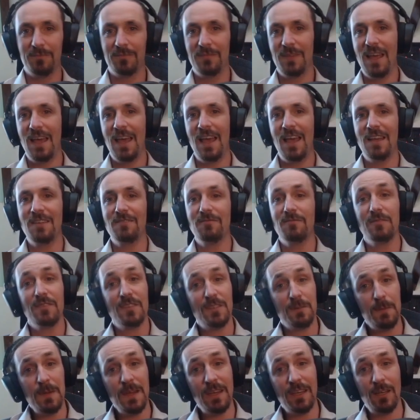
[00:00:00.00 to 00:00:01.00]
And
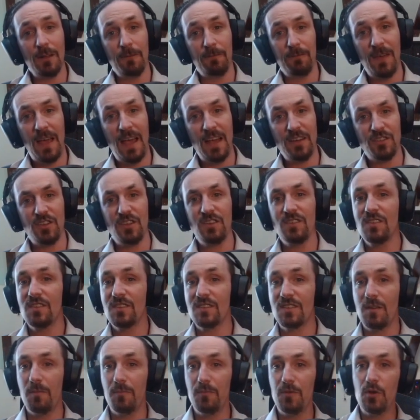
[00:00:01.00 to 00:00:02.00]
speaking of fashion,
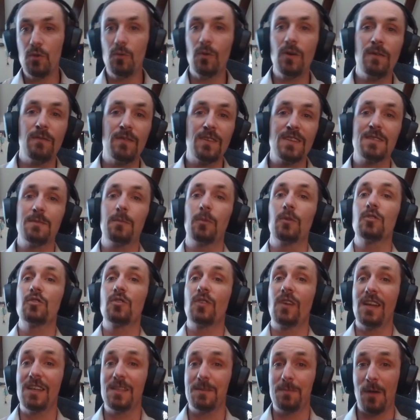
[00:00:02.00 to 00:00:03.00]
some new invisible
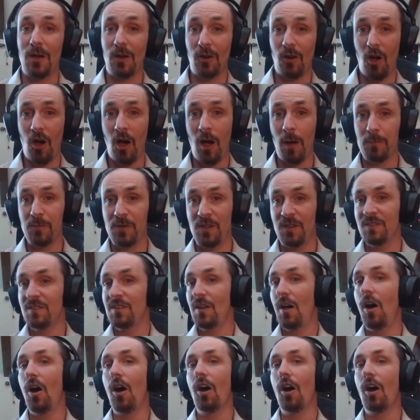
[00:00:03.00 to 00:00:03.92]
transmog options